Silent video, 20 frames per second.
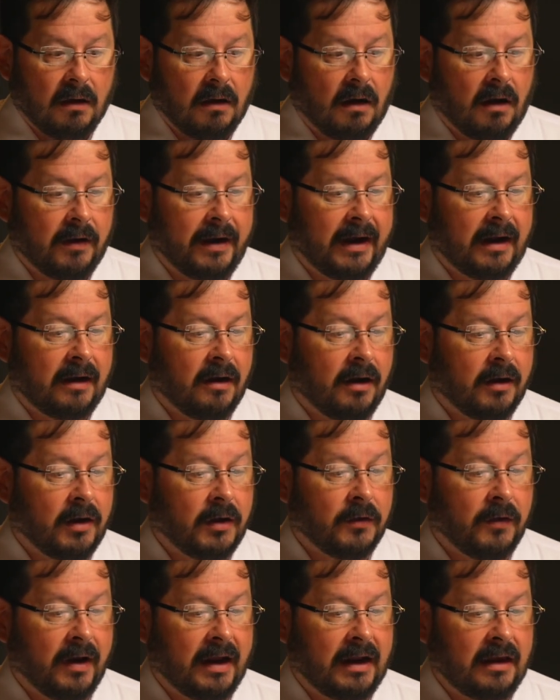All right, are
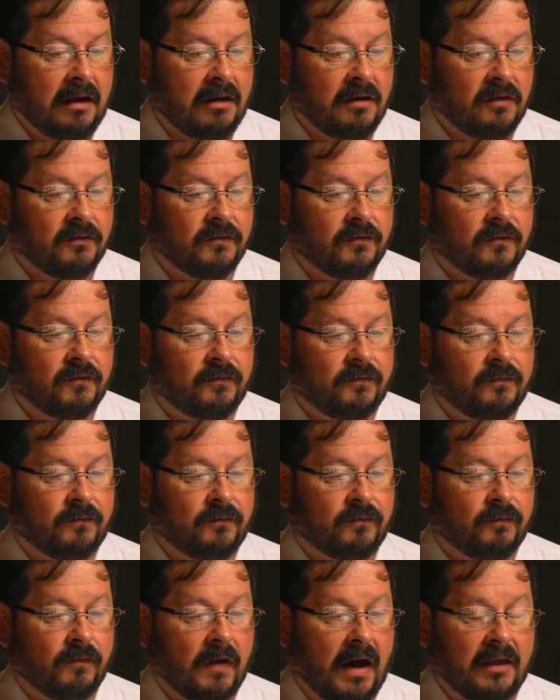you ready?
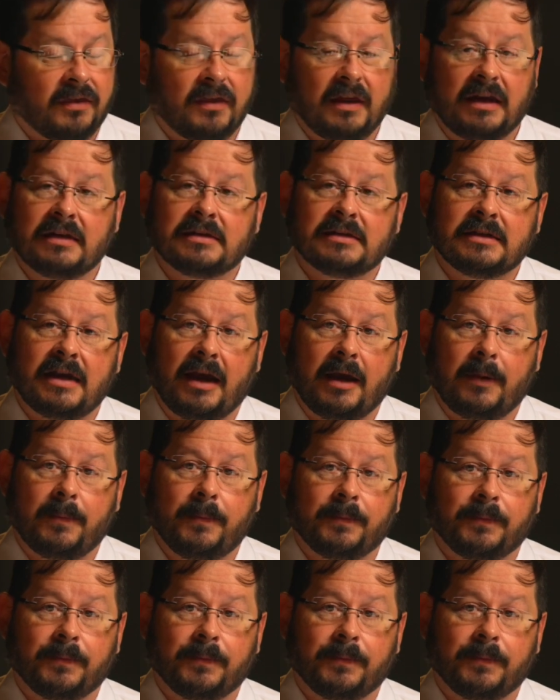I think it's time.